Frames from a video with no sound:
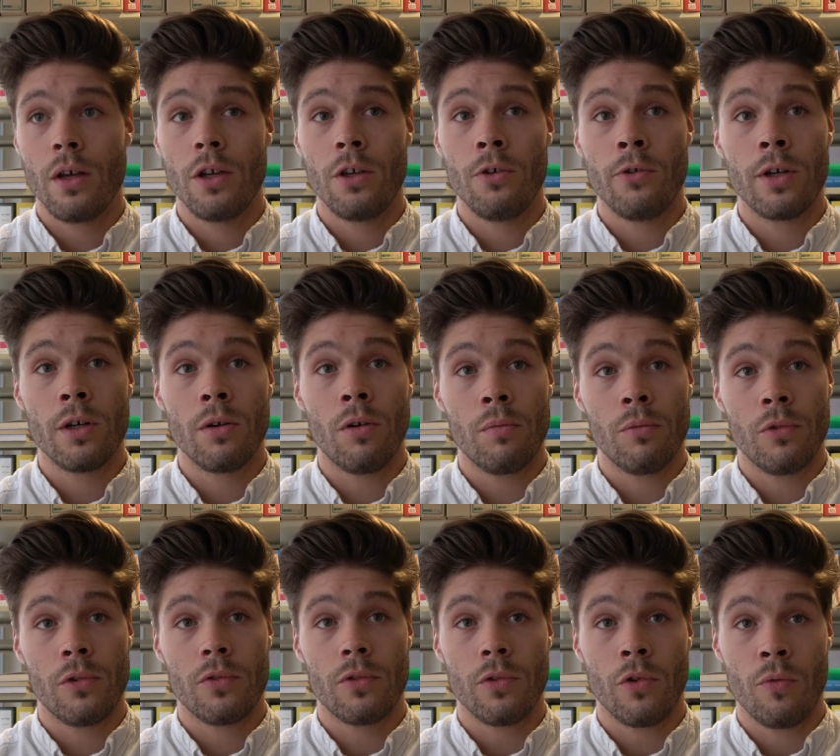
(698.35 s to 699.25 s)
You can
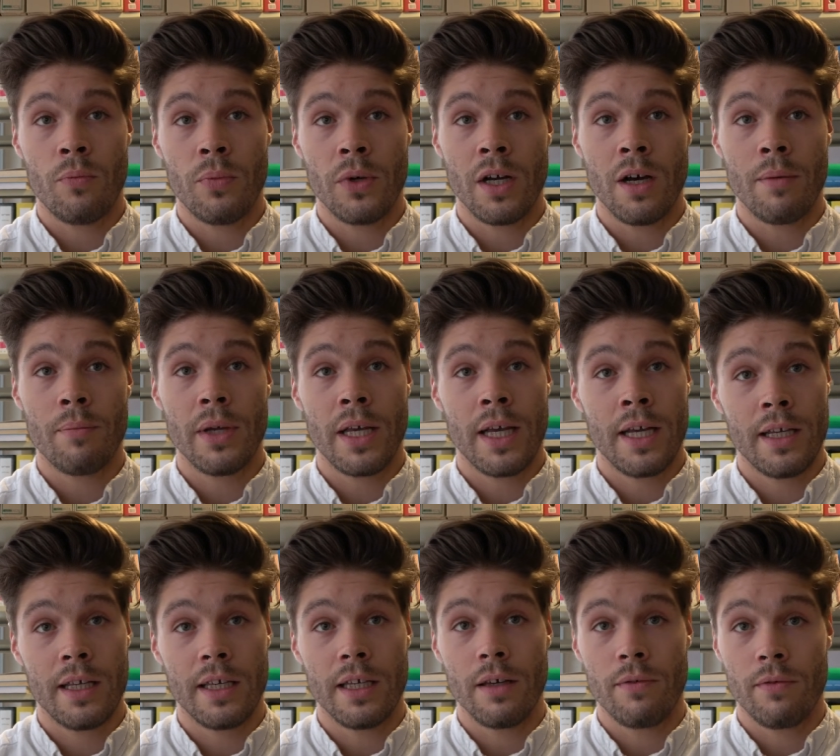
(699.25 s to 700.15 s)
almost open up
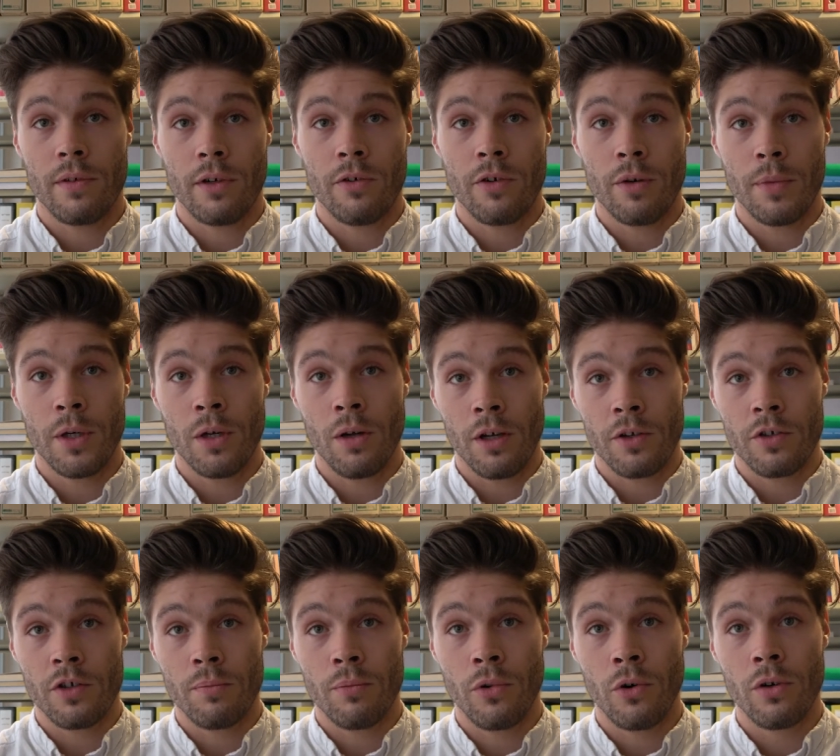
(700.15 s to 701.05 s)
any given
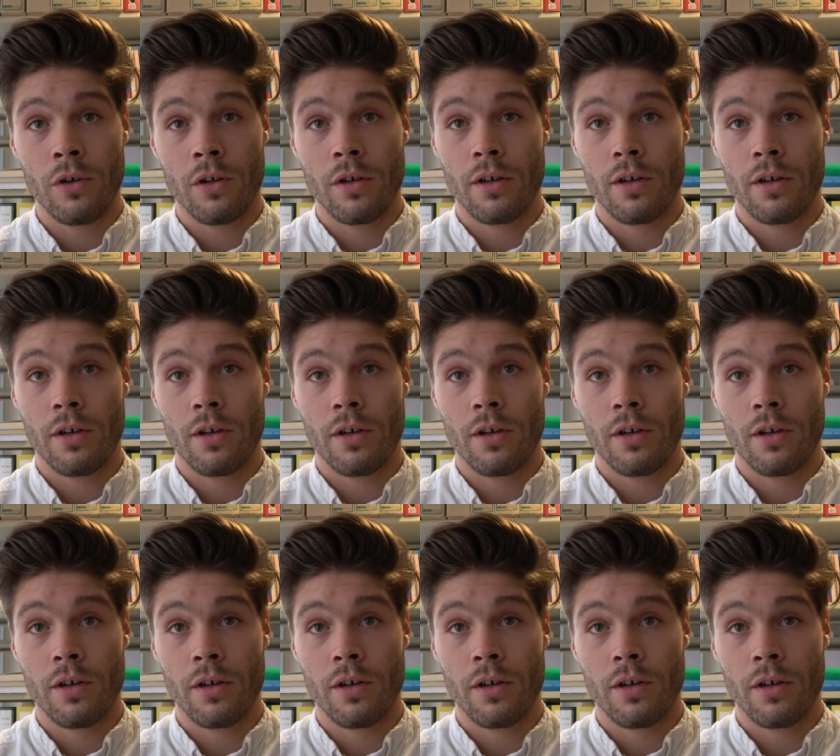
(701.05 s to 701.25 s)
criminology book,